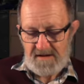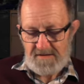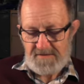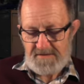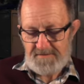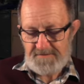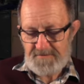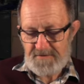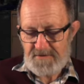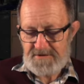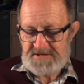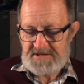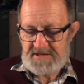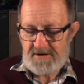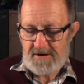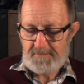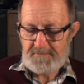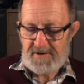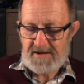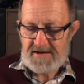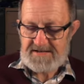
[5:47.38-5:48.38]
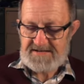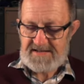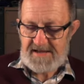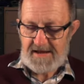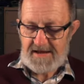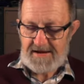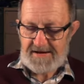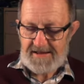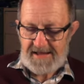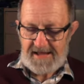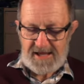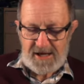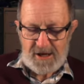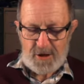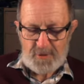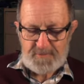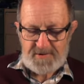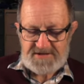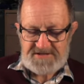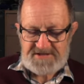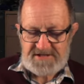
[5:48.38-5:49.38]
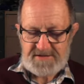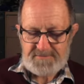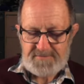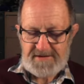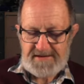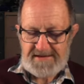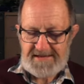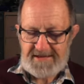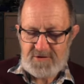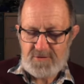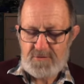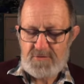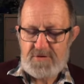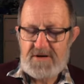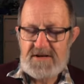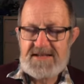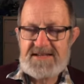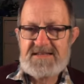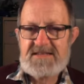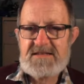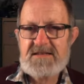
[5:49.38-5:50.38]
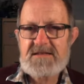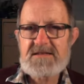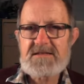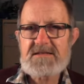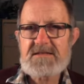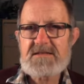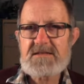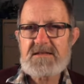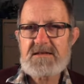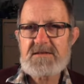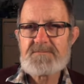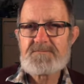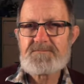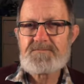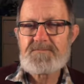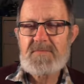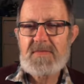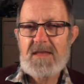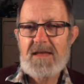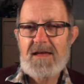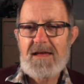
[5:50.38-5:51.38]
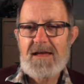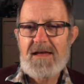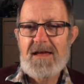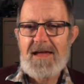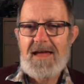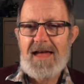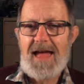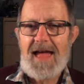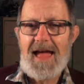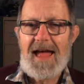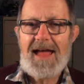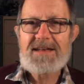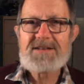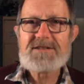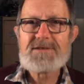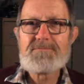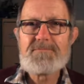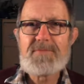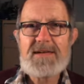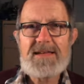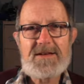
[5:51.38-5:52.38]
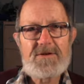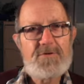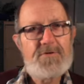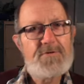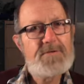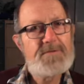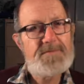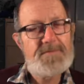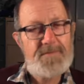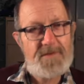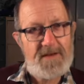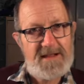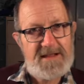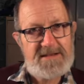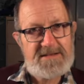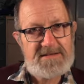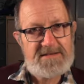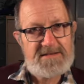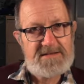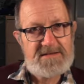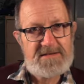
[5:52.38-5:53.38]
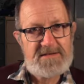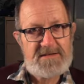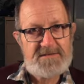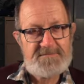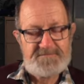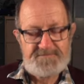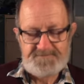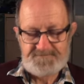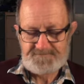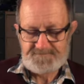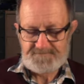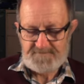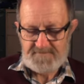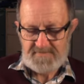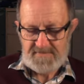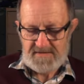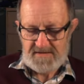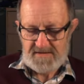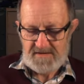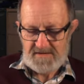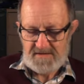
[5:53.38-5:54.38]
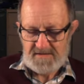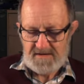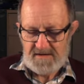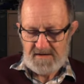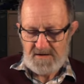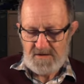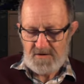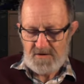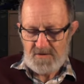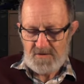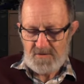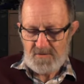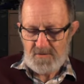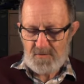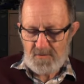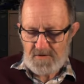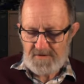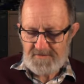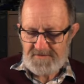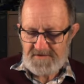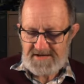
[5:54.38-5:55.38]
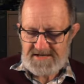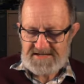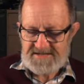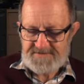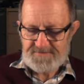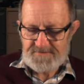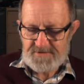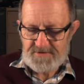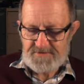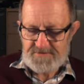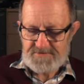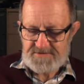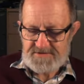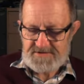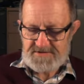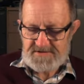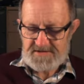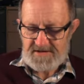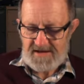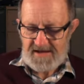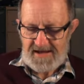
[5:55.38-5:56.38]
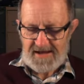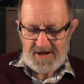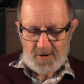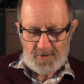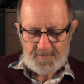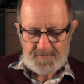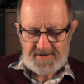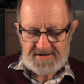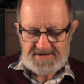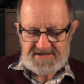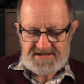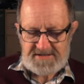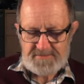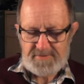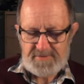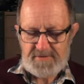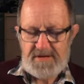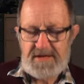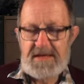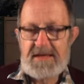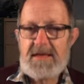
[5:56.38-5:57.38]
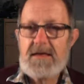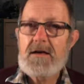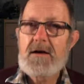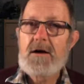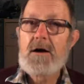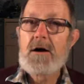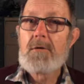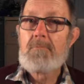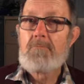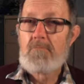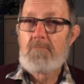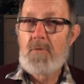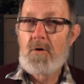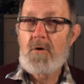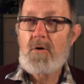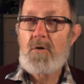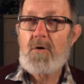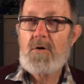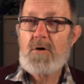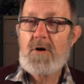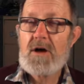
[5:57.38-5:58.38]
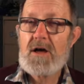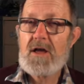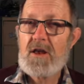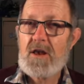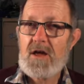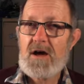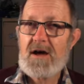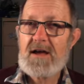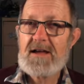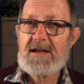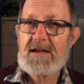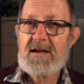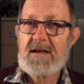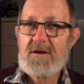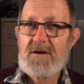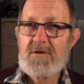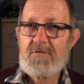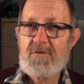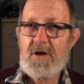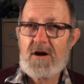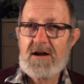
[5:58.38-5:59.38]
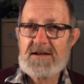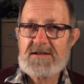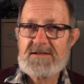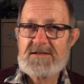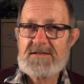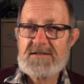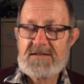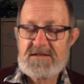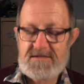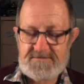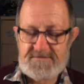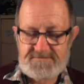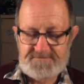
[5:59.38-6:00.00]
The fruits that I picked out help us to be good listeners and to be good friends. All of these fruits help us to be more like Christ.